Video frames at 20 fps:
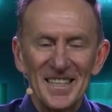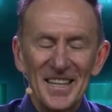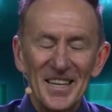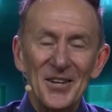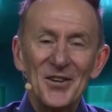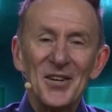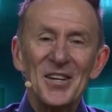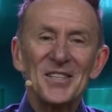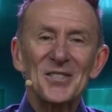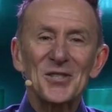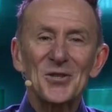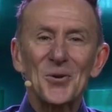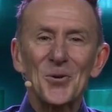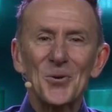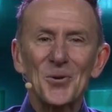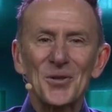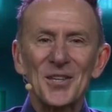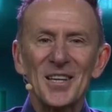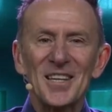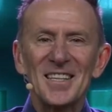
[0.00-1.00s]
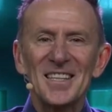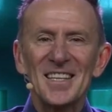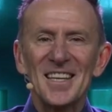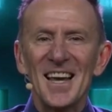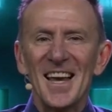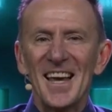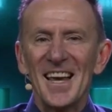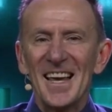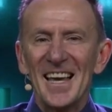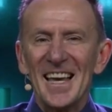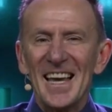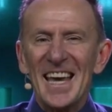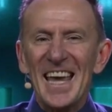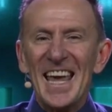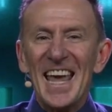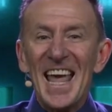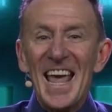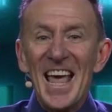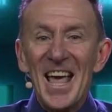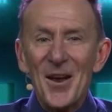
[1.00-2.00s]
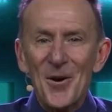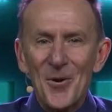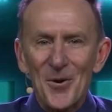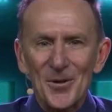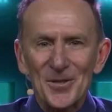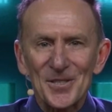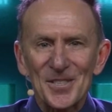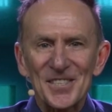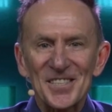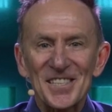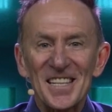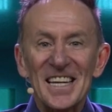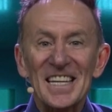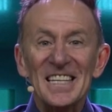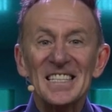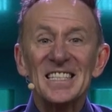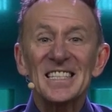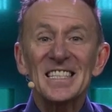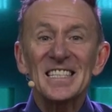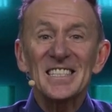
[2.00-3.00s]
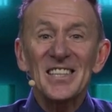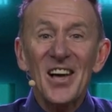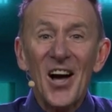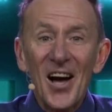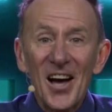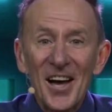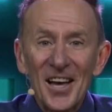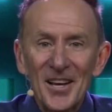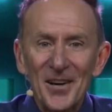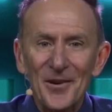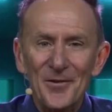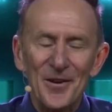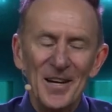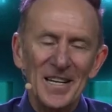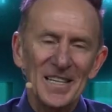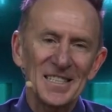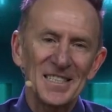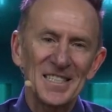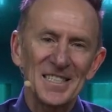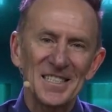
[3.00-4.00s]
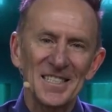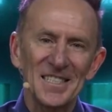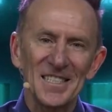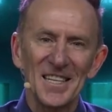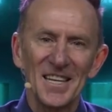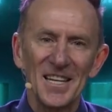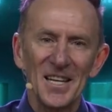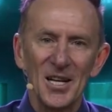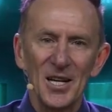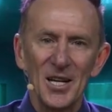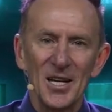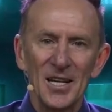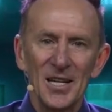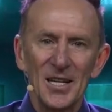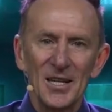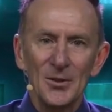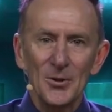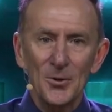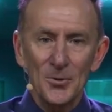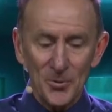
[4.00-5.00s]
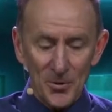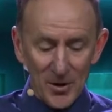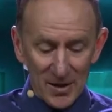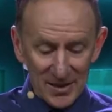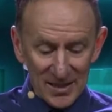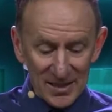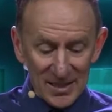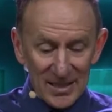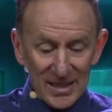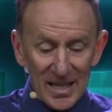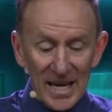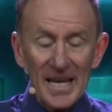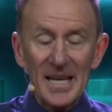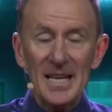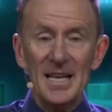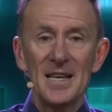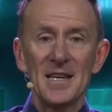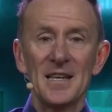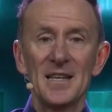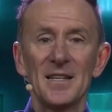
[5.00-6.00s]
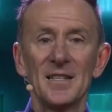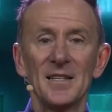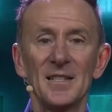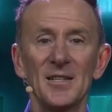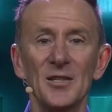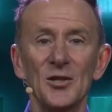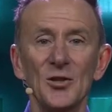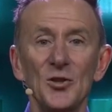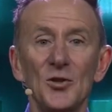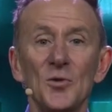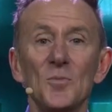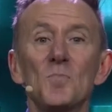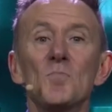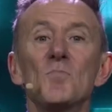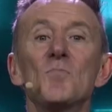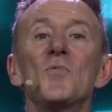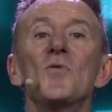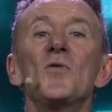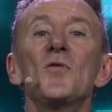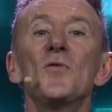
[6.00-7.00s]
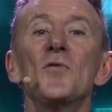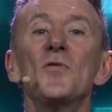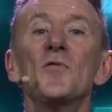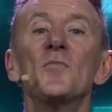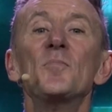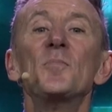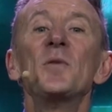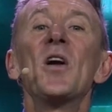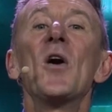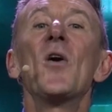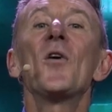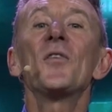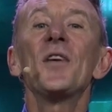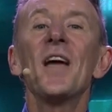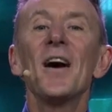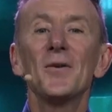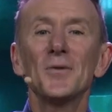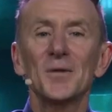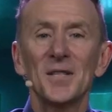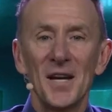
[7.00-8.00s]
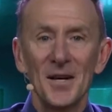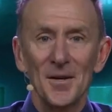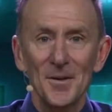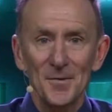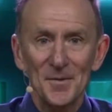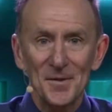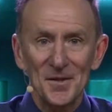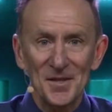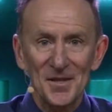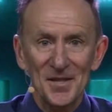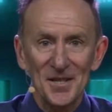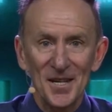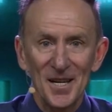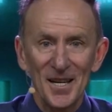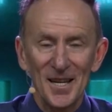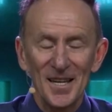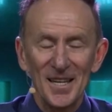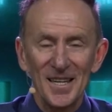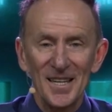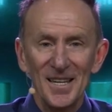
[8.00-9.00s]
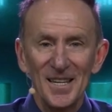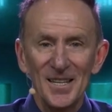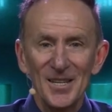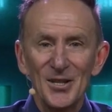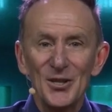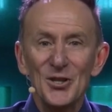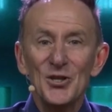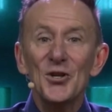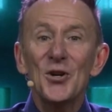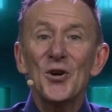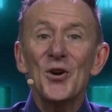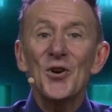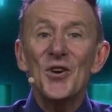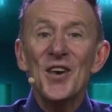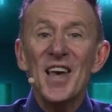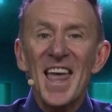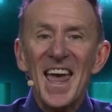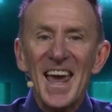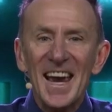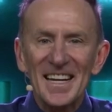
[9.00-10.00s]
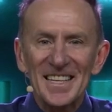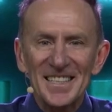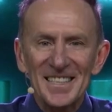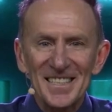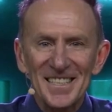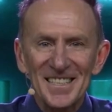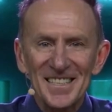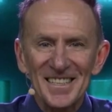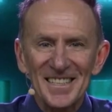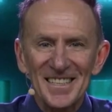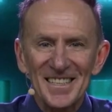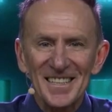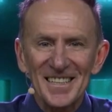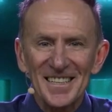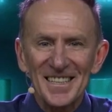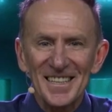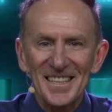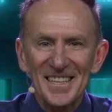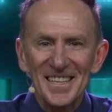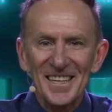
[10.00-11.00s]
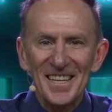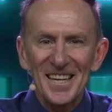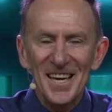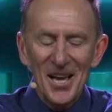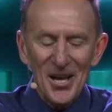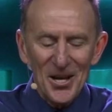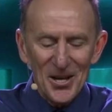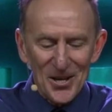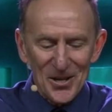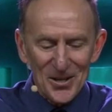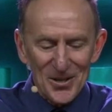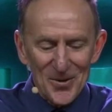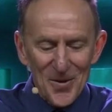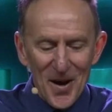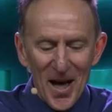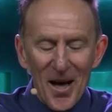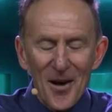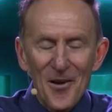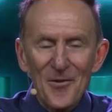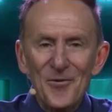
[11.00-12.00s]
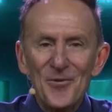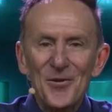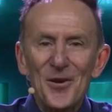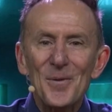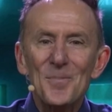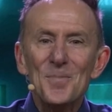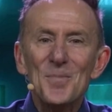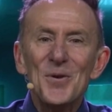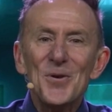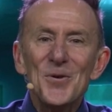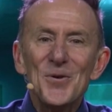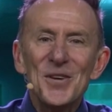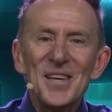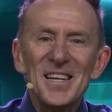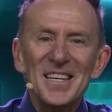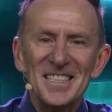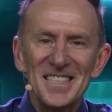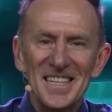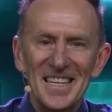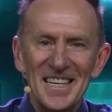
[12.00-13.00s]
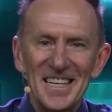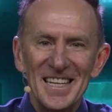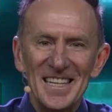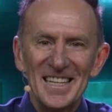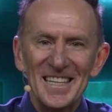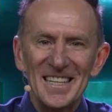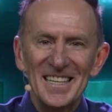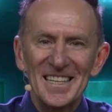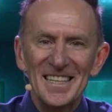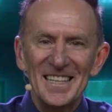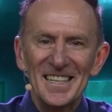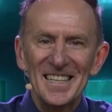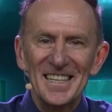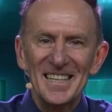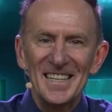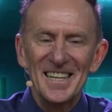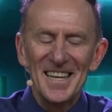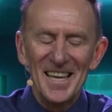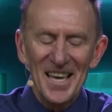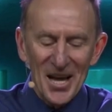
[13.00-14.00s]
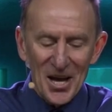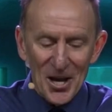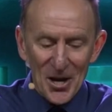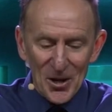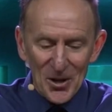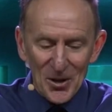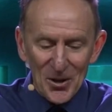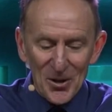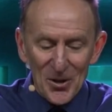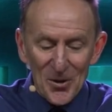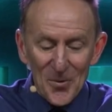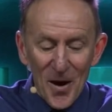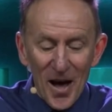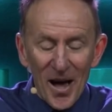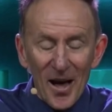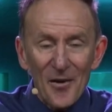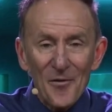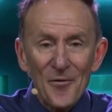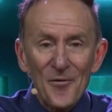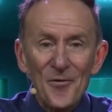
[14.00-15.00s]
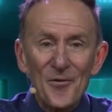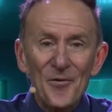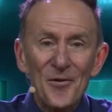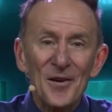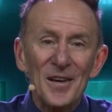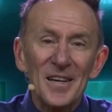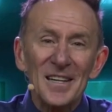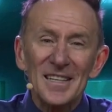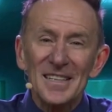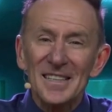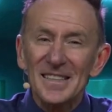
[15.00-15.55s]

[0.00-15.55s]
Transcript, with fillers: The Greeks called it eros, inside of us, to transcend, to move beyond ourselves, to connect, to have community, to have